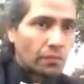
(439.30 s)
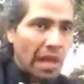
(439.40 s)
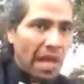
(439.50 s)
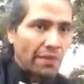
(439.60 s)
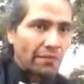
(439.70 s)

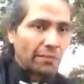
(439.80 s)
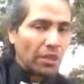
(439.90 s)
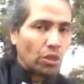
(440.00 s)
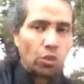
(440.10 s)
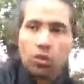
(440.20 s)
And then from
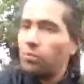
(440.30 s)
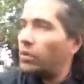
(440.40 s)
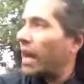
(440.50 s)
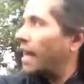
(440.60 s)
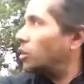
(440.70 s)
here, notice
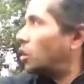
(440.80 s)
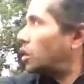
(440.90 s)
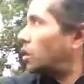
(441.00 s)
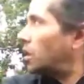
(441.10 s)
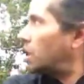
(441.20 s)
when I
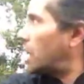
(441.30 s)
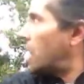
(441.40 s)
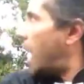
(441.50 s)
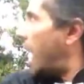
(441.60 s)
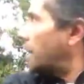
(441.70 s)
look
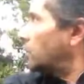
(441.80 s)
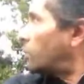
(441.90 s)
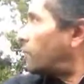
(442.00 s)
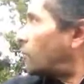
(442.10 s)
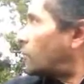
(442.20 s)

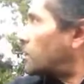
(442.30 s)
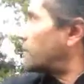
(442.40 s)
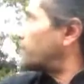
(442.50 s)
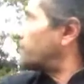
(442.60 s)
first,